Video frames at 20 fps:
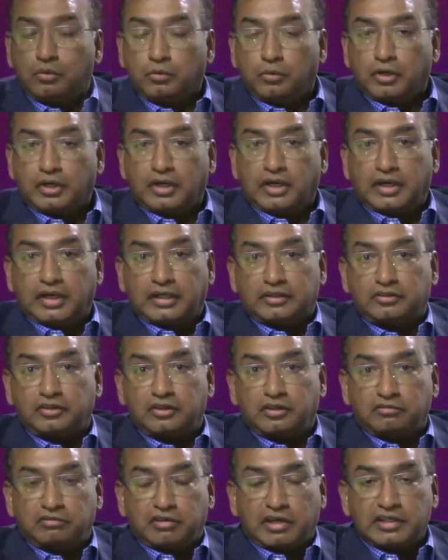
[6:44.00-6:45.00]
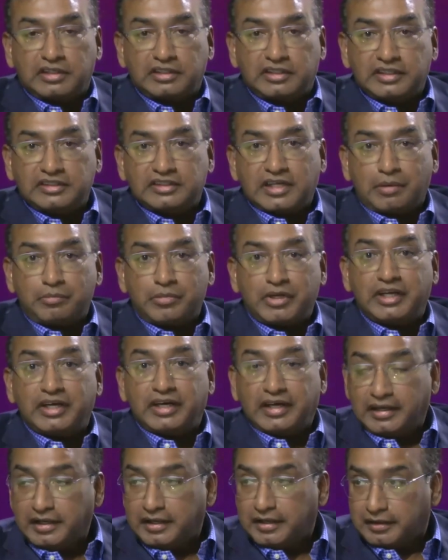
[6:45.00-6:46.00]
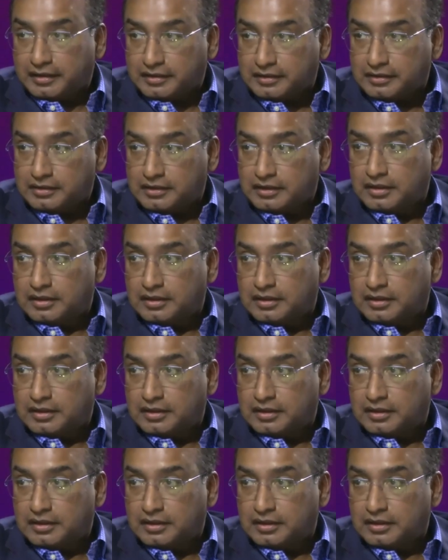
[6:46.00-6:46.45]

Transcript: what? Actually, a funny thing is happening in India